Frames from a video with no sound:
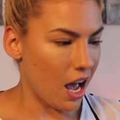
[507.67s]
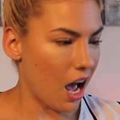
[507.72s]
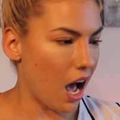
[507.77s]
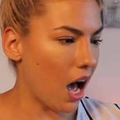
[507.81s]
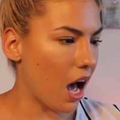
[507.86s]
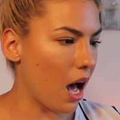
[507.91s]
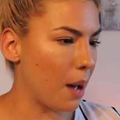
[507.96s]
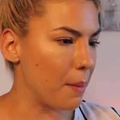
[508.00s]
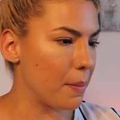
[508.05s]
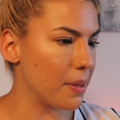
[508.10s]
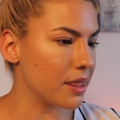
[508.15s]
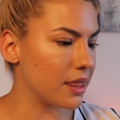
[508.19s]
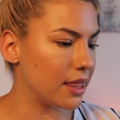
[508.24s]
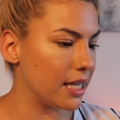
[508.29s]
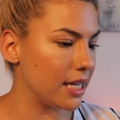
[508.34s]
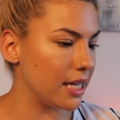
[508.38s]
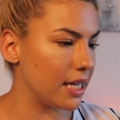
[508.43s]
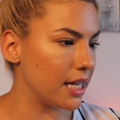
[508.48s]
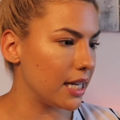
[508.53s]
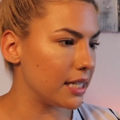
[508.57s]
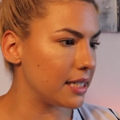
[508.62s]

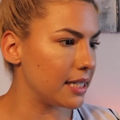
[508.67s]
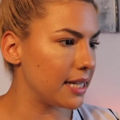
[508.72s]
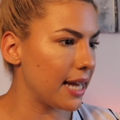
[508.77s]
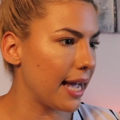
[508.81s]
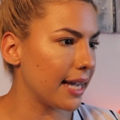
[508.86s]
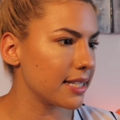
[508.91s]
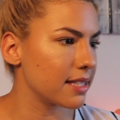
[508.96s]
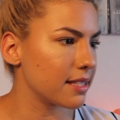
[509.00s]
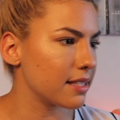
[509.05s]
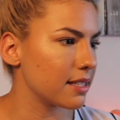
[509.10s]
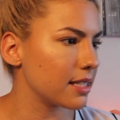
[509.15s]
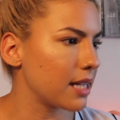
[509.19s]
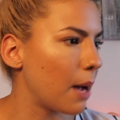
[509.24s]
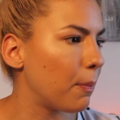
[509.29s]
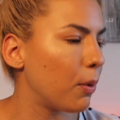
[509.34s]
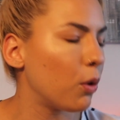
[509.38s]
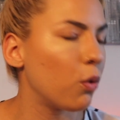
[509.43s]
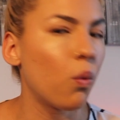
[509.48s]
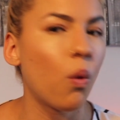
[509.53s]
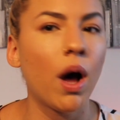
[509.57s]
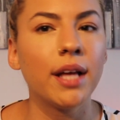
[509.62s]
The next
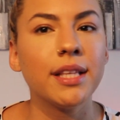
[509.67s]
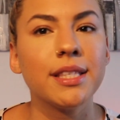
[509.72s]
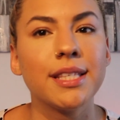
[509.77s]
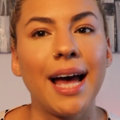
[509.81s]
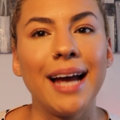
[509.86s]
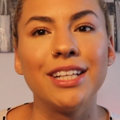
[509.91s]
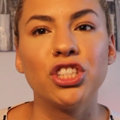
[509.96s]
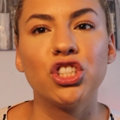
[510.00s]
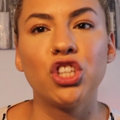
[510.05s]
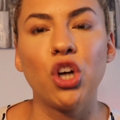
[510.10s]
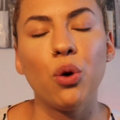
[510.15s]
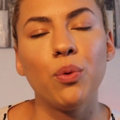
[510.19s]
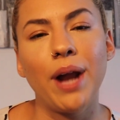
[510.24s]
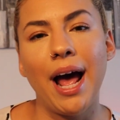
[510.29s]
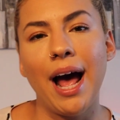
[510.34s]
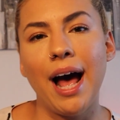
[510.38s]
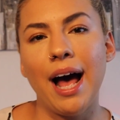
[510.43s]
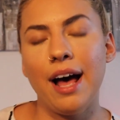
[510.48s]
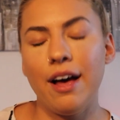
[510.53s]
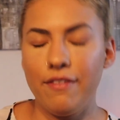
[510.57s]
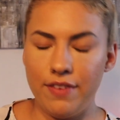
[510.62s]
couple ones I don't
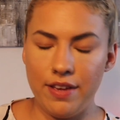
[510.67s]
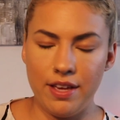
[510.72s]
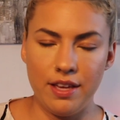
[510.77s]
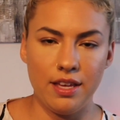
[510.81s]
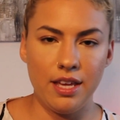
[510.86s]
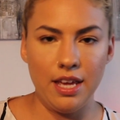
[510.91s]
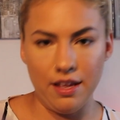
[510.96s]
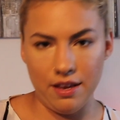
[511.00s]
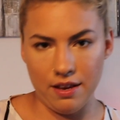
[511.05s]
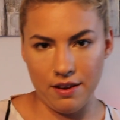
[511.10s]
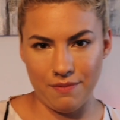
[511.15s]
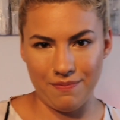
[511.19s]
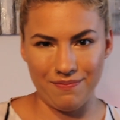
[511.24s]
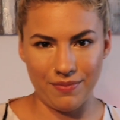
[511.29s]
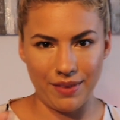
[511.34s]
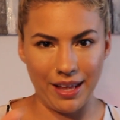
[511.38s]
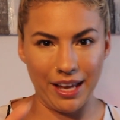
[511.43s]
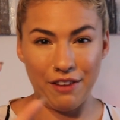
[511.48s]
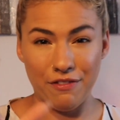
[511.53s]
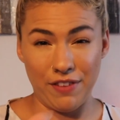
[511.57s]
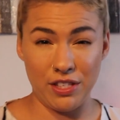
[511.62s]
have in
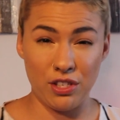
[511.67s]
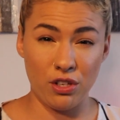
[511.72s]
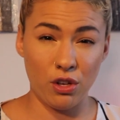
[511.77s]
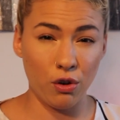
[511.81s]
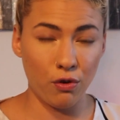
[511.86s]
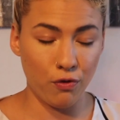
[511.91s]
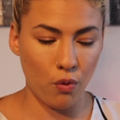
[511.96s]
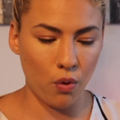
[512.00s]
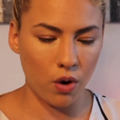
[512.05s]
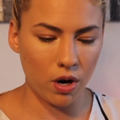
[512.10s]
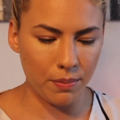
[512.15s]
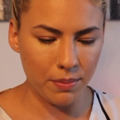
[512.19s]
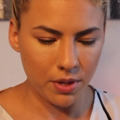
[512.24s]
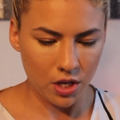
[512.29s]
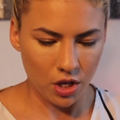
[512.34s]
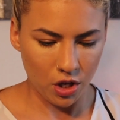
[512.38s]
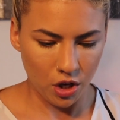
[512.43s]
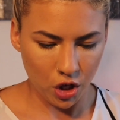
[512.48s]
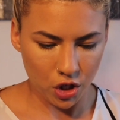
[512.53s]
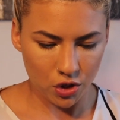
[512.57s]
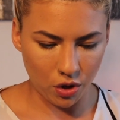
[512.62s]
like physical form,
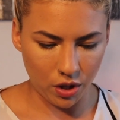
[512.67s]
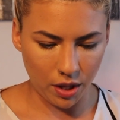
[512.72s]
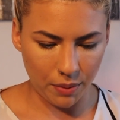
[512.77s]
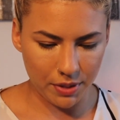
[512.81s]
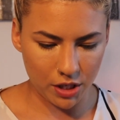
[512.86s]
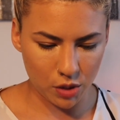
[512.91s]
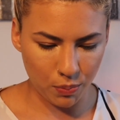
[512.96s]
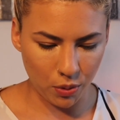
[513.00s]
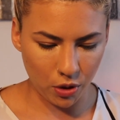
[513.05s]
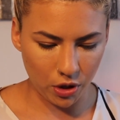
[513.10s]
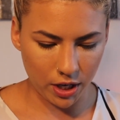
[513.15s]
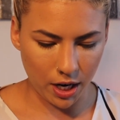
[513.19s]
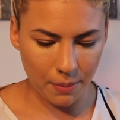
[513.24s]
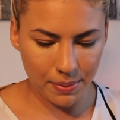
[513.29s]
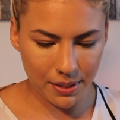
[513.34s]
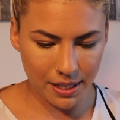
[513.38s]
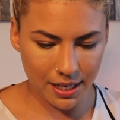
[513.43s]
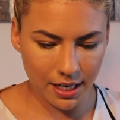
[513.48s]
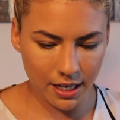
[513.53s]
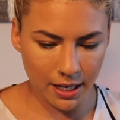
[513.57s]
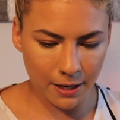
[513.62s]
so let me just pull it up
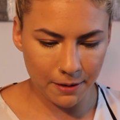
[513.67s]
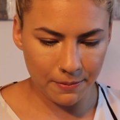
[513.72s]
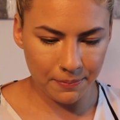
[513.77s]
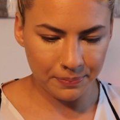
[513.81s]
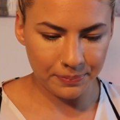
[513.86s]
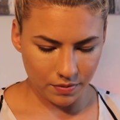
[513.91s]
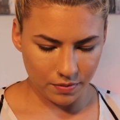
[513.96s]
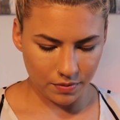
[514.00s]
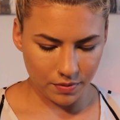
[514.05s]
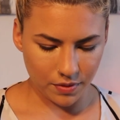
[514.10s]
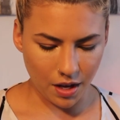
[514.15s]
here.